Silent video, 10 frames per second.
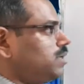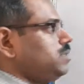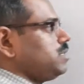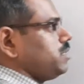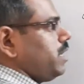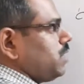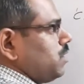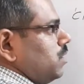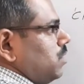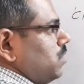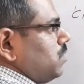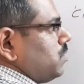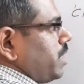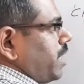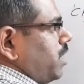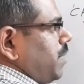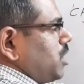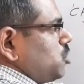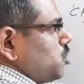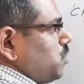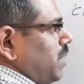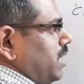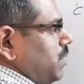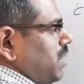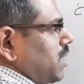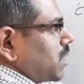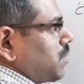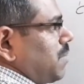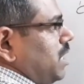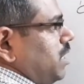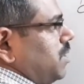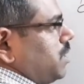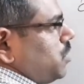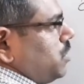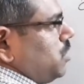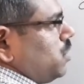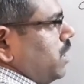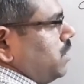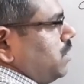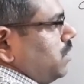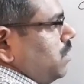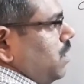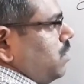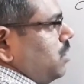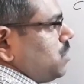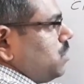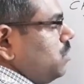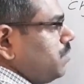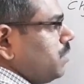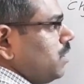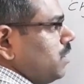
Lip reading: Just check second place, multiple substance. This one and here, these 2.